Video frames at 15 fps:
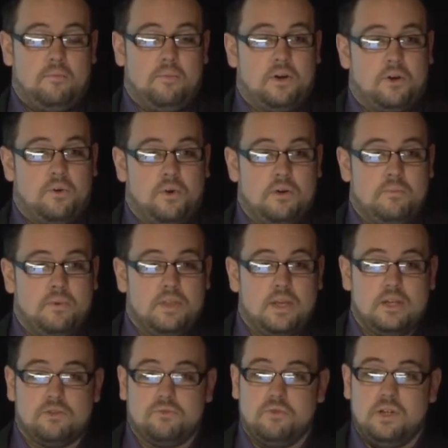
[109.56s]
equipment,
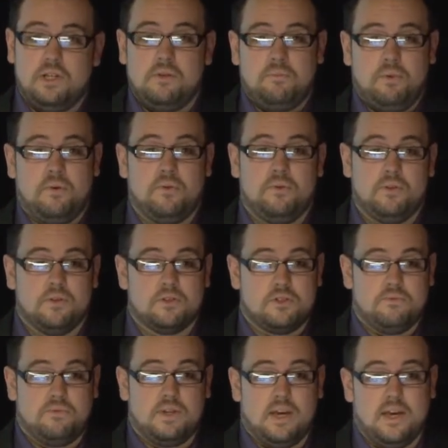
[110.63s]
it's really important not
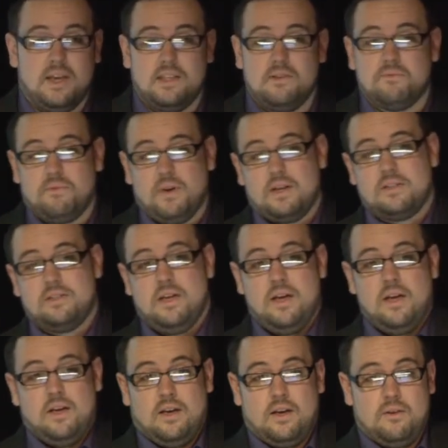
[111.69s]
to forget. And in fact,
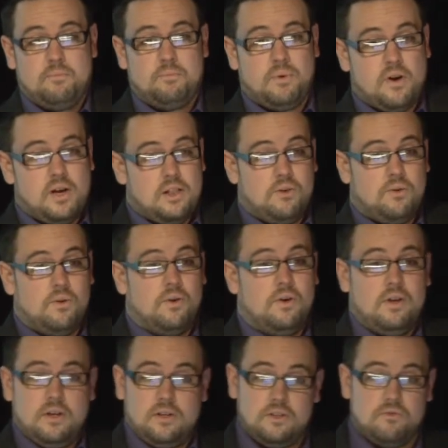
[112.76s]
by law,
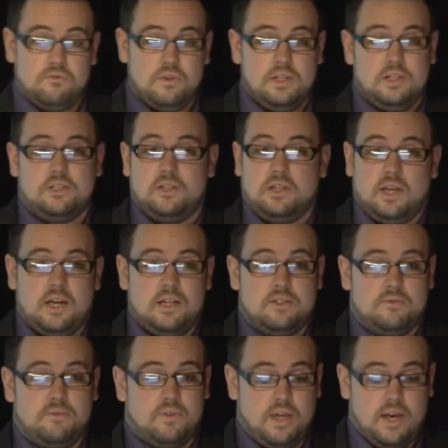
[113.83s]
you really should
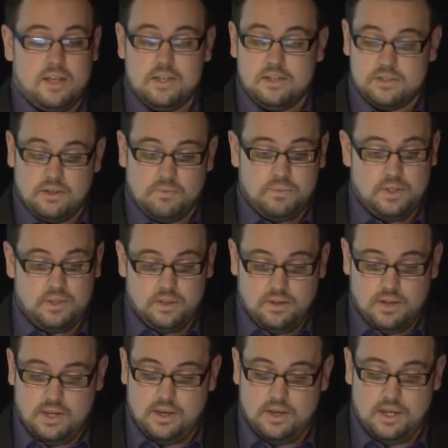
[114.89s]
cater for that. And it's something that
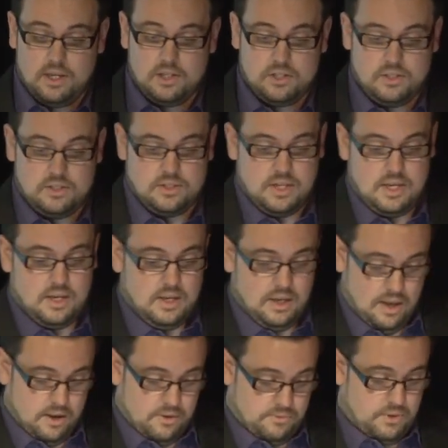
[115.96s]
I actually see
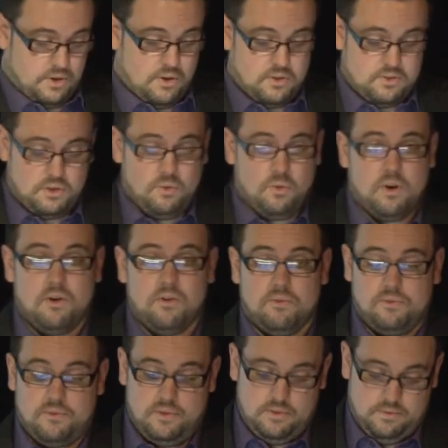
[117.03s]
forgotten quite
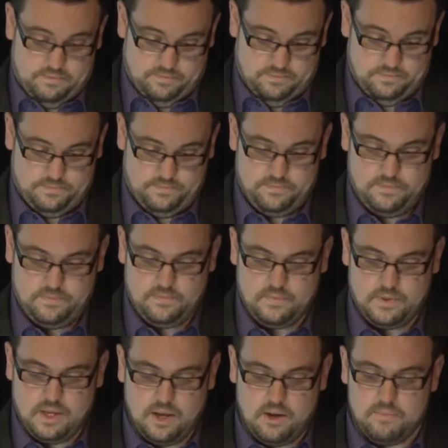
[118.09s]
often.
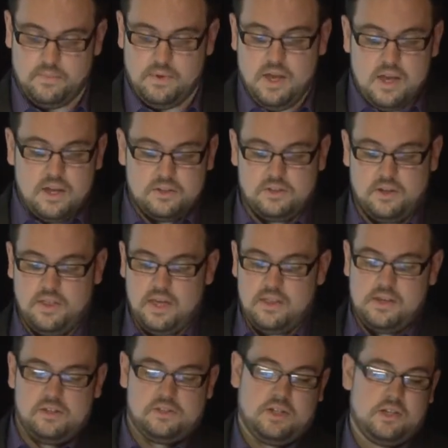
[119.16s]
So they're
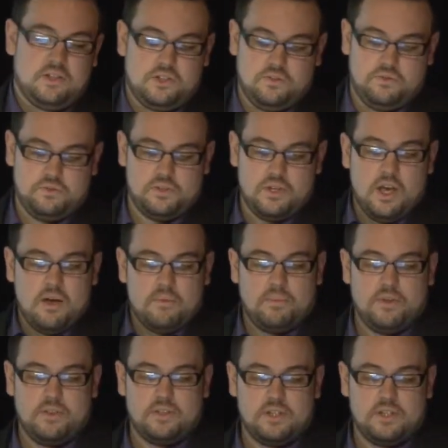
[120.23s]
the essentials. But the